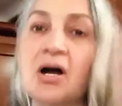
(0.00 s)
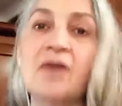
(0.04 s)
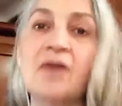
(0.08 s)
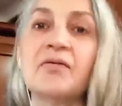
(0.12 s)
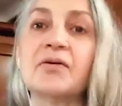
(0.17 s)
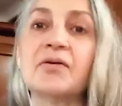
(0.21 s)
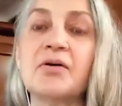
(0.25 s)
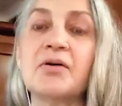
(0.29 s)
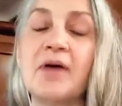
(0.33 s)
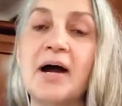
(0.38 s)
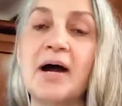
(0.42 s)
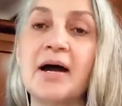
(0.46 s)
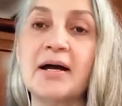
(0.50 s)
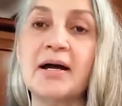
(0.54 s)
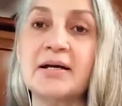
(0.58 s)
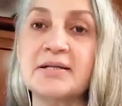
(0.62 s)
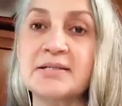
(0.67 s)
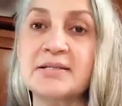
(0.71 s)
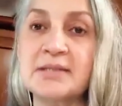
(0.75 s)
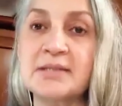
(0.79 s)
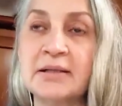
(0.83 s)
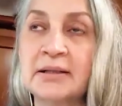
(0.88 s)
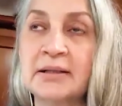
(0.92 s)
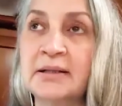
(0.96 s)
her
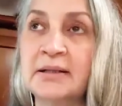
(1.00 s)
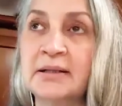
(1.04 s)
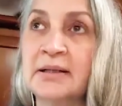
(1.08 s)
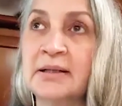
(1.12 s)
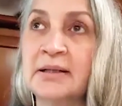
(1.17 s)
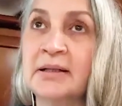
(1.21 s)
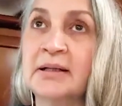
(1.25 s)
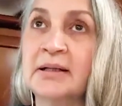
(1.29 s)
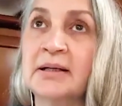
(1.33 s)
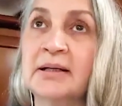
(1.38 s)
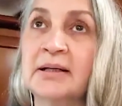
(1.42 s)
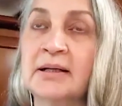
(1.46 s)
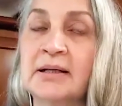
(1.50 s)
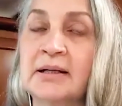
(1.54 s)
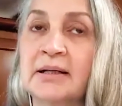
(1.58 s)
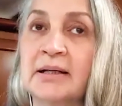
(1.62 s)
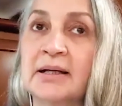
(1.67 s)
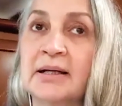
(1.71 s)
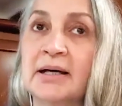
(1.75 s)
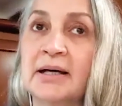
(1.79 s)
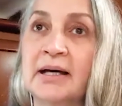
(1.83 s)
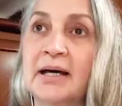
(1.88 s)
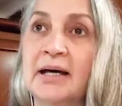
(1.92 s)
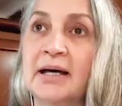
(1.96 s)
eyes.
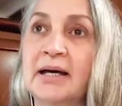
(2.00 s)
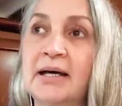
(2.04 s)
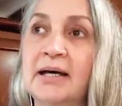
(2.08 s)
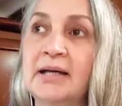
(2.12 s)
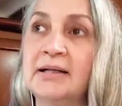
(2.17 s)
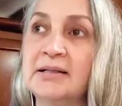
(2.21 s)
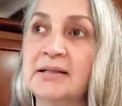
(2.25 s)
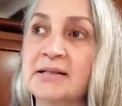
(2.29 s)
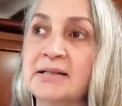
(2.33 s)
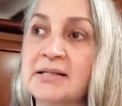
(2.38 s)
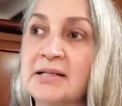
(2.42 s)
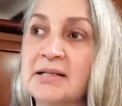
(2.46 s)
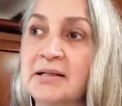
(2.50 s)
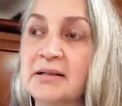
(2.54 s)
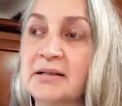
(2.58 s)
And